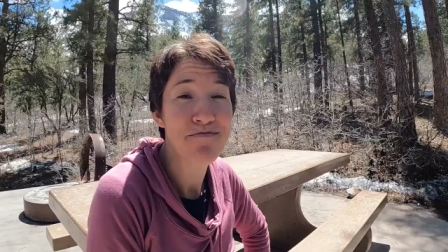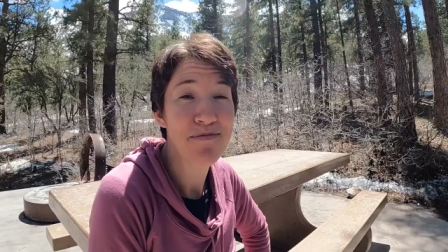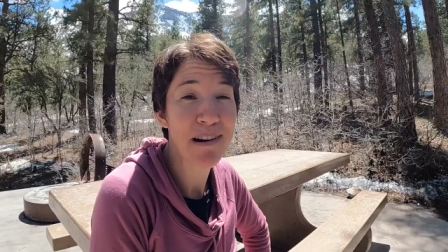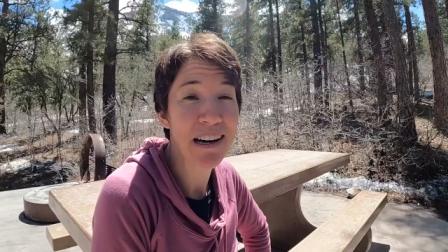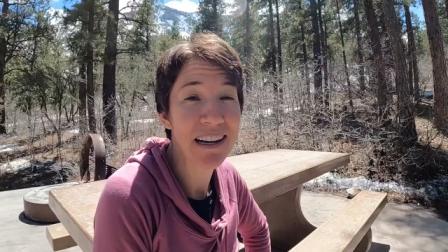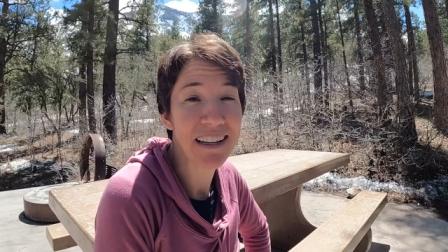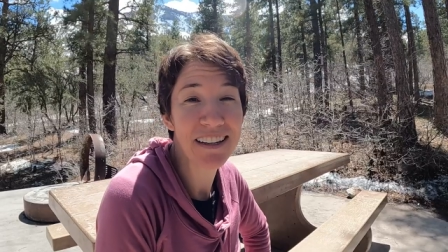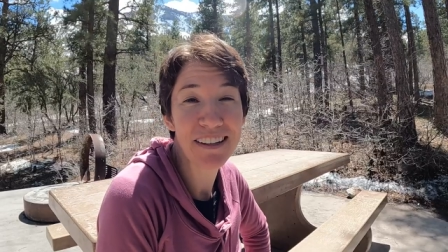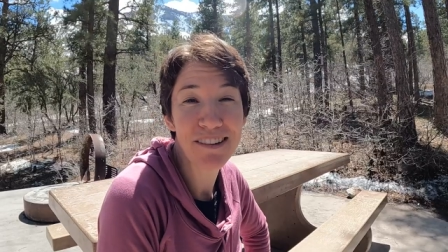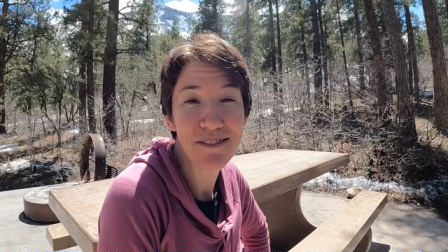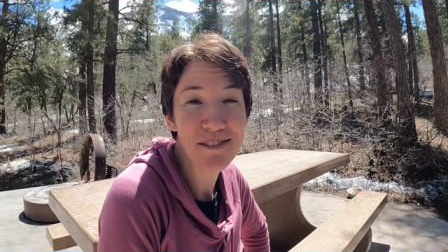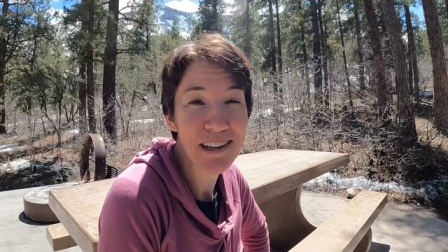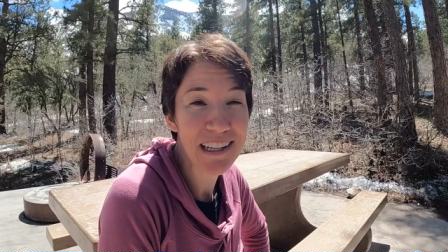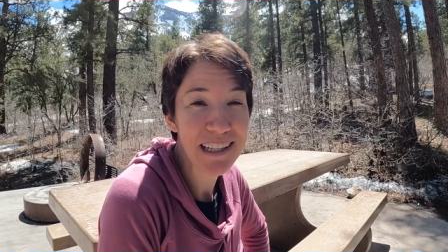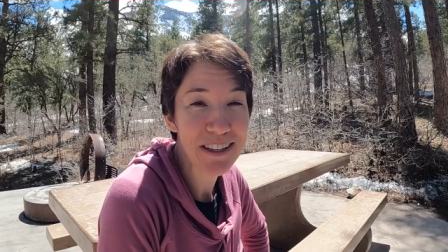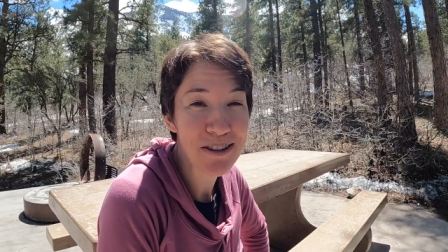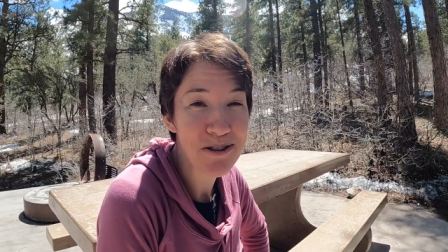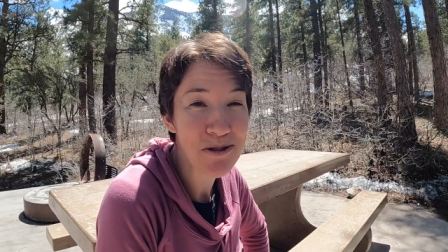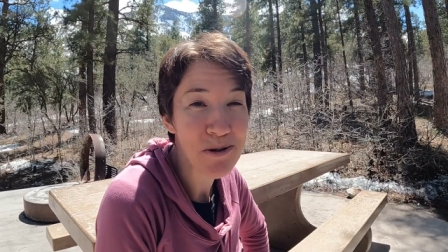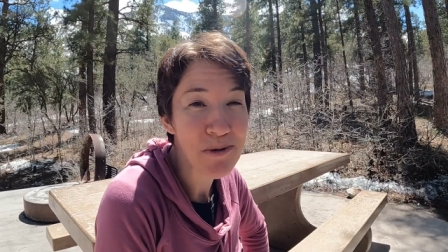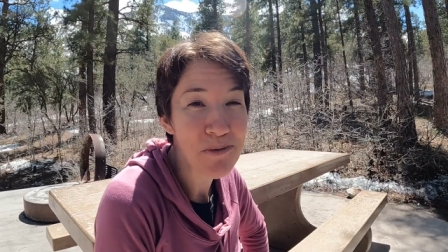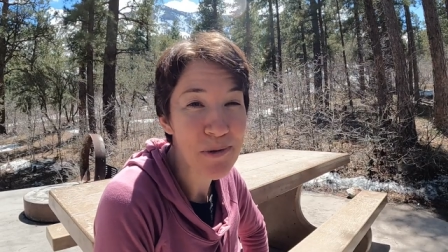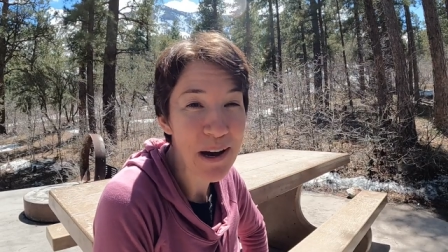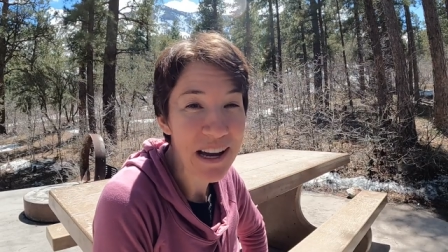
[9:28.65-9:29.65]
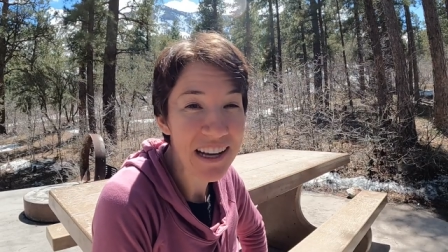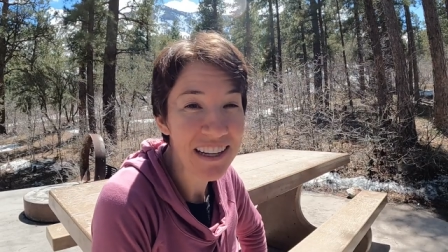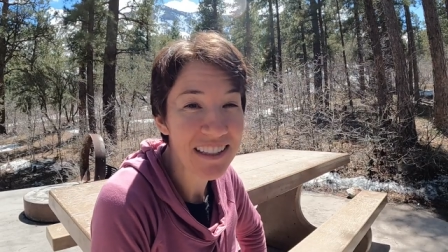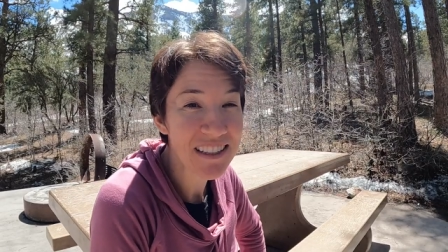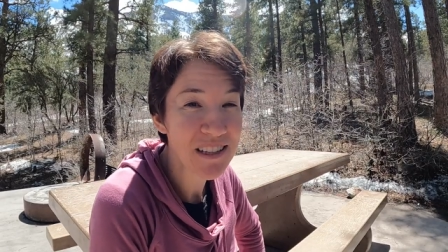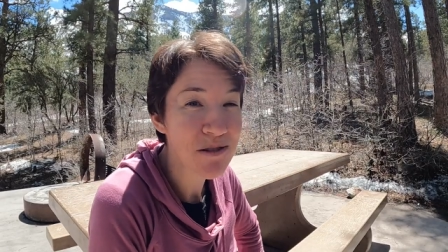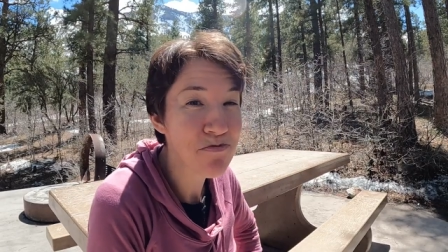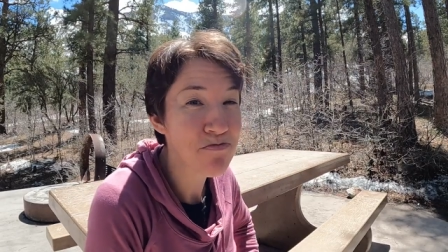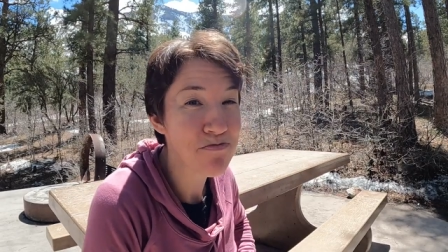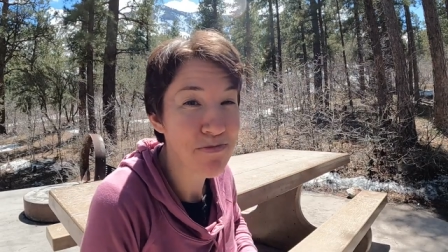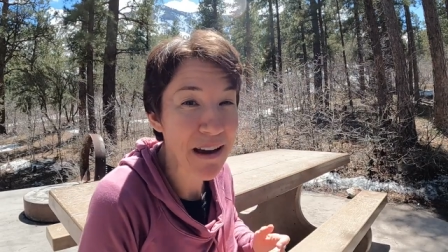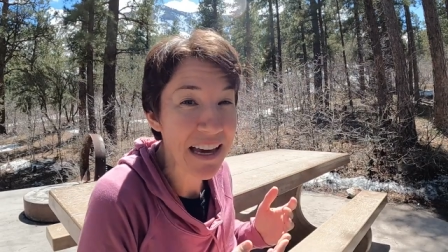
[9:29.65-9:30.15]
but what a cool way
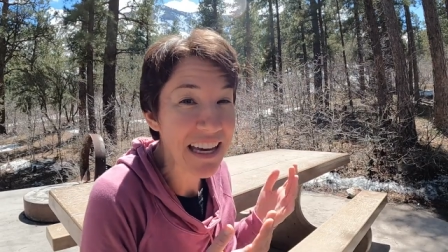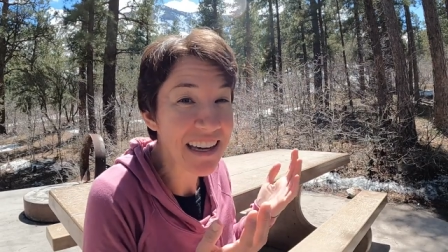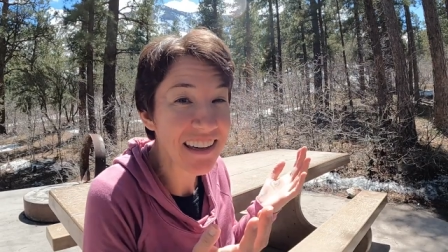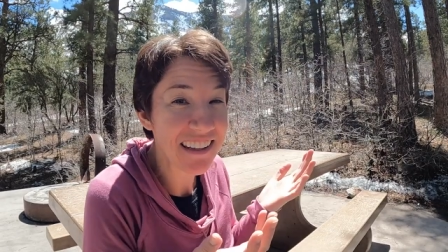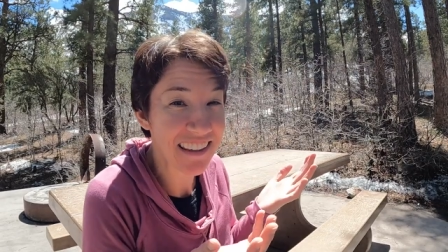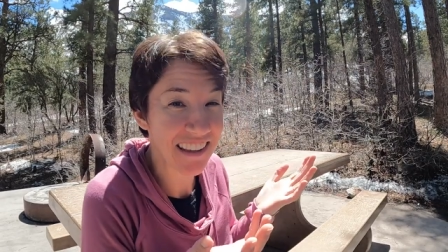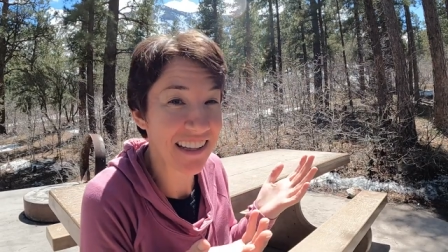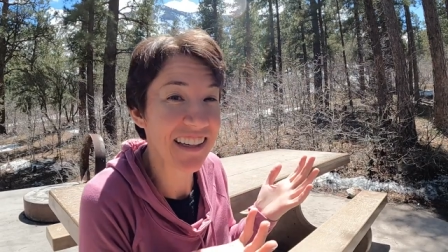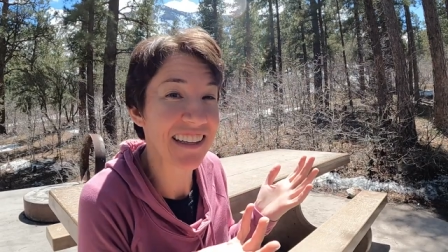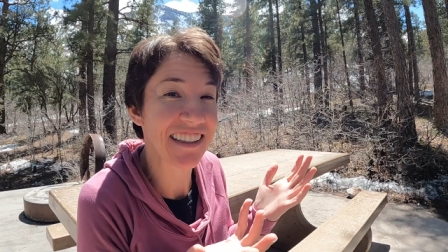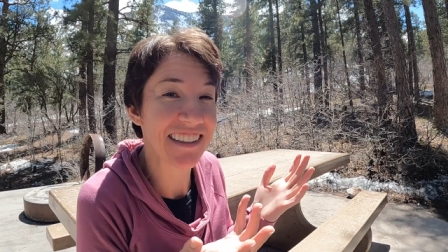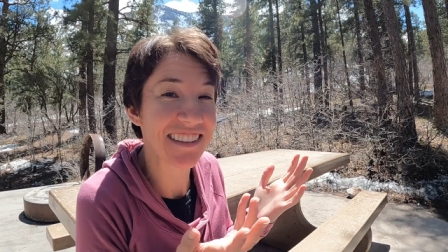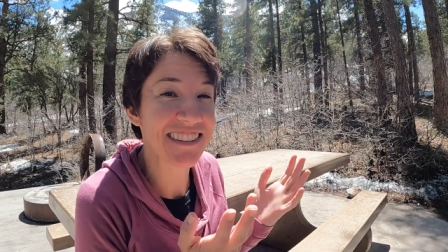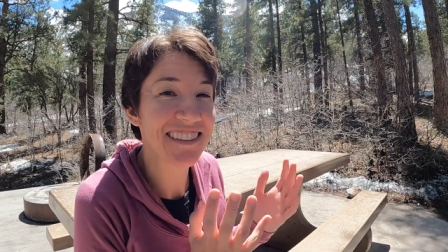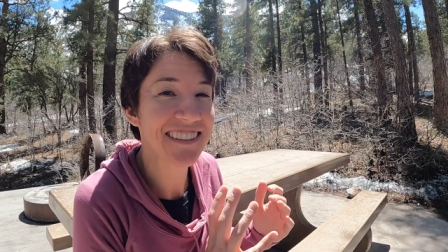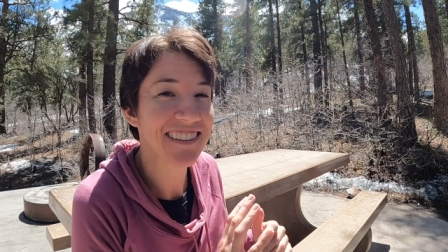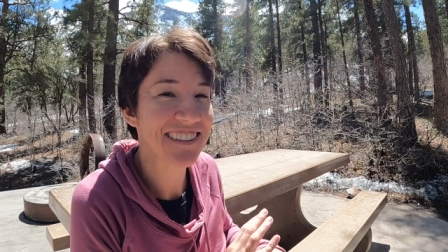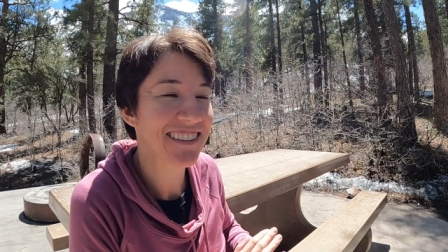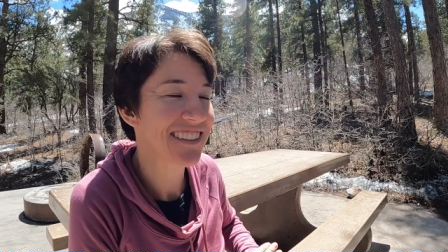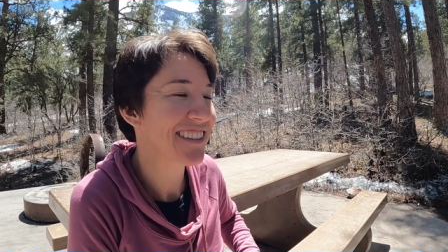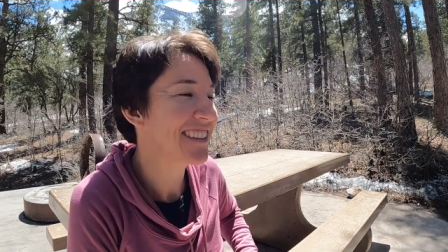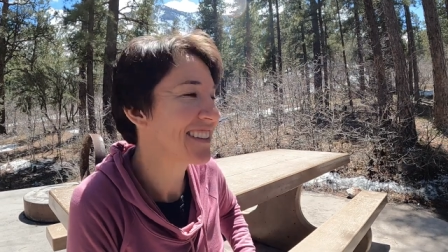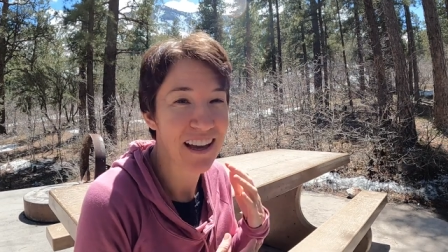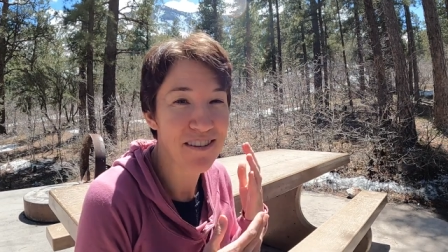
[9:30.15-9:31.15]
to bake things.